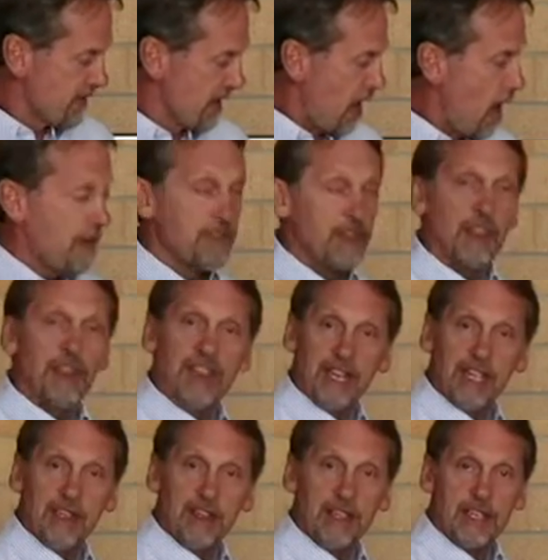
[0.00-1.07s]
often
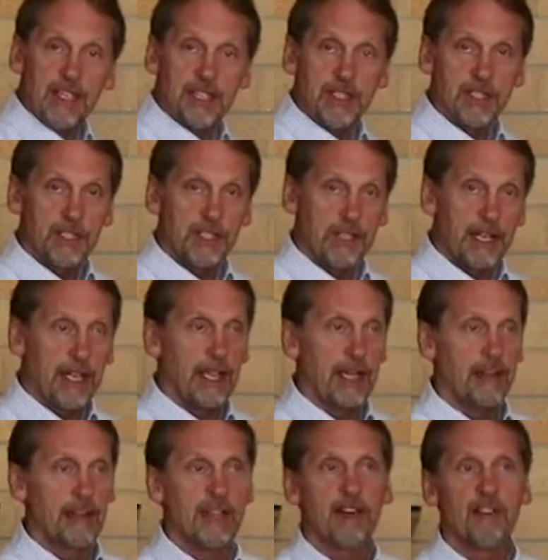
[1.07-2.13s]
think of this
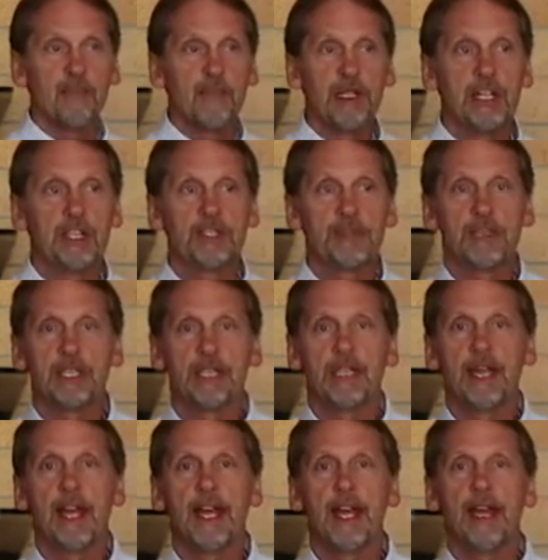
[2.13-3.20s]
and think of ministry
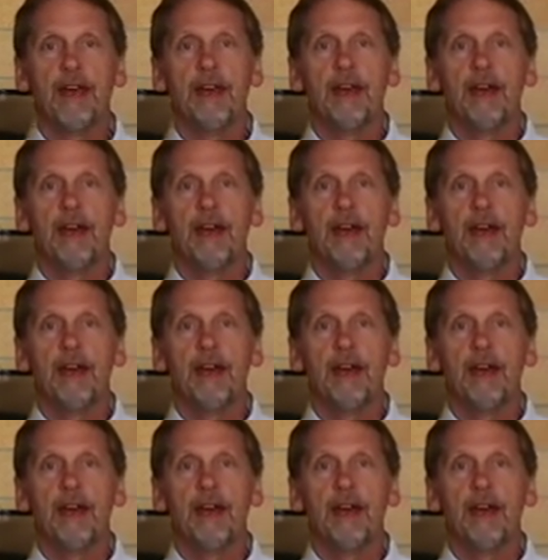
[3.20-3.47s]
today